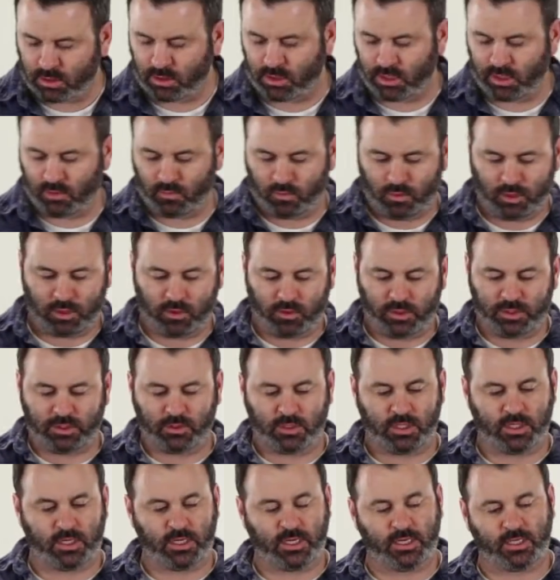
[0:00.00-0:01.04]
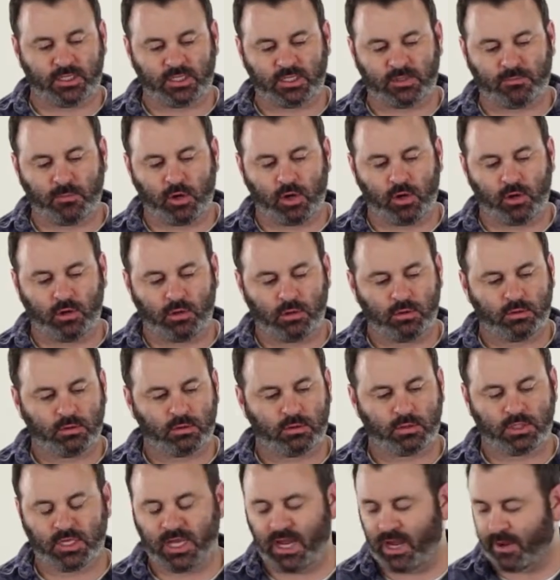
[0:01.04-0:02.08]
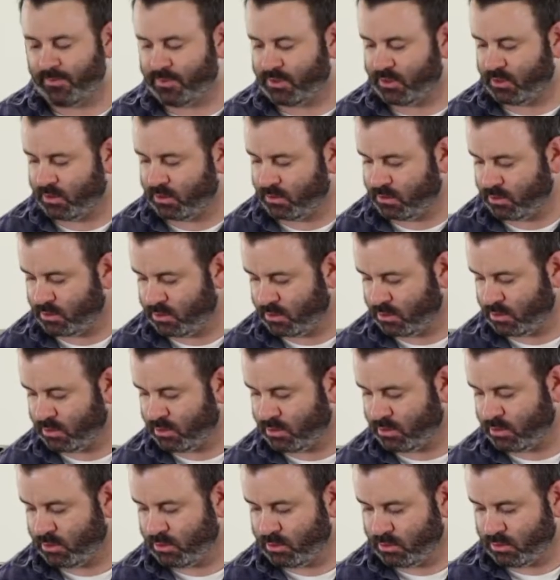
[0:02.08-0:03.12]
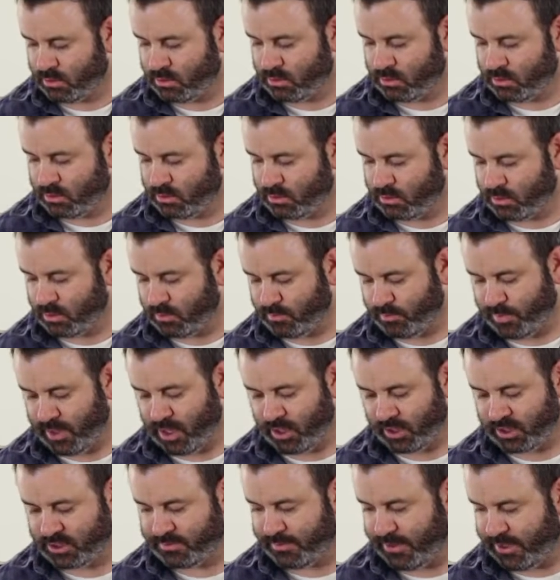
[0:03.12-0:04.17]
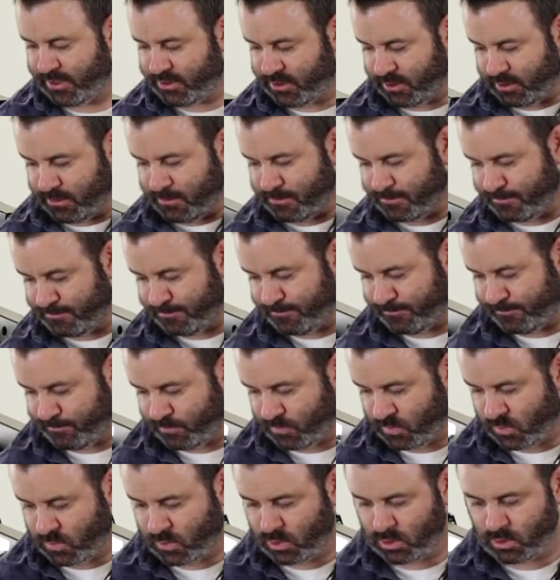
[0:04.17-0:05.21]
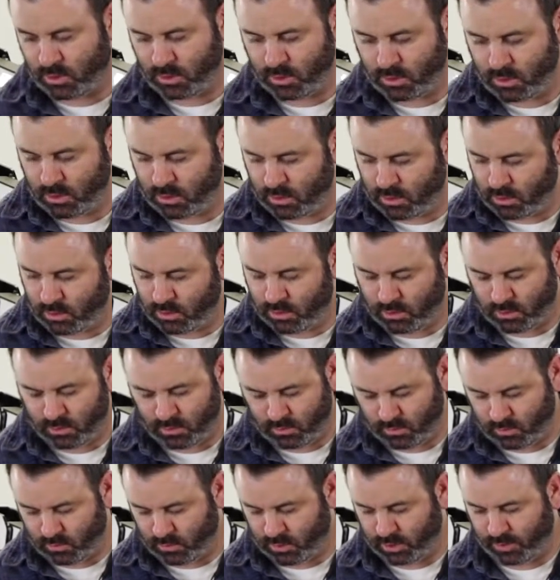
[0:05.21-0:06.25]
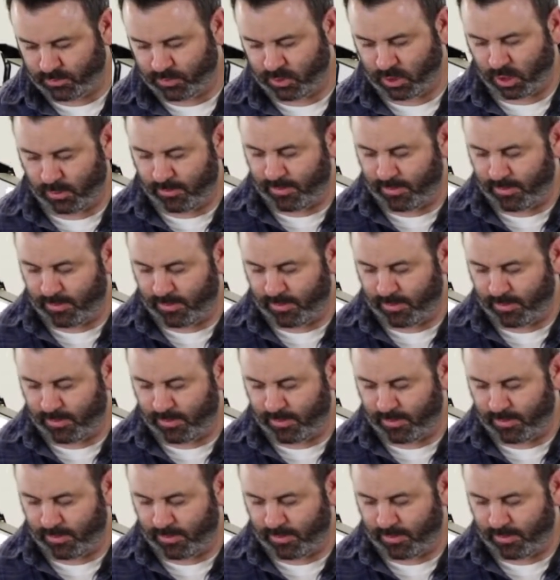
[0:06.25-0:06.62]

Then we're going to get a small capped bearing spacer. We're going to put our